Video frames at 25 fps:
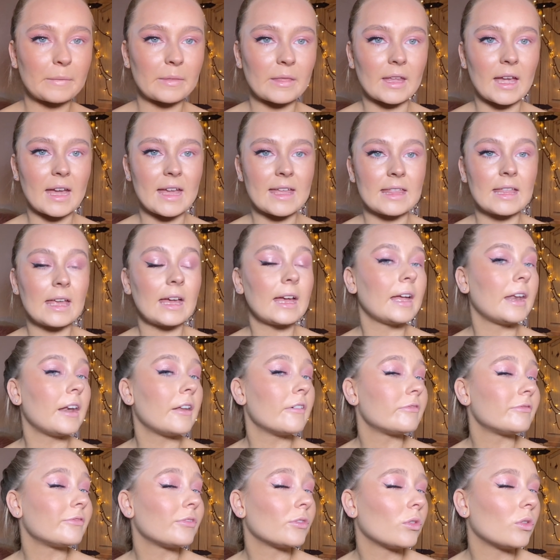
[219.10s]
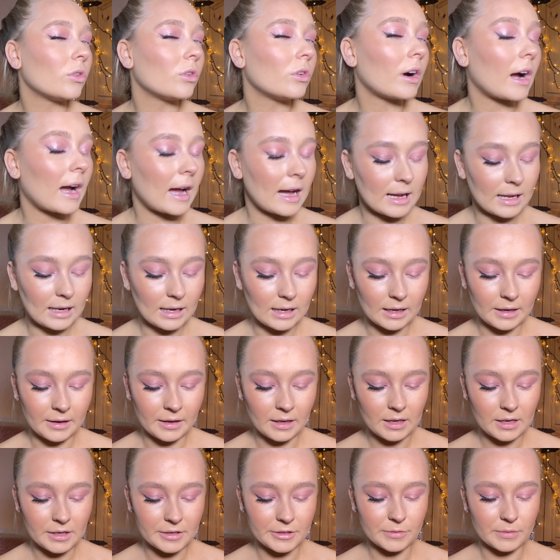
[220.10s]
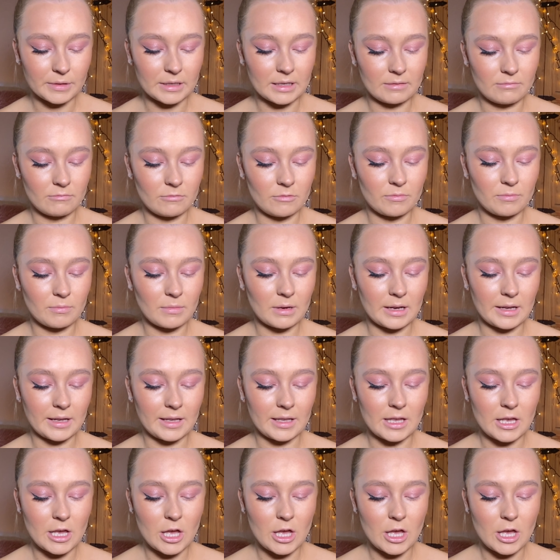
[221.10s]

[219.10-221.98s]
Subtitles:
And then for eyeliner, I just went in with my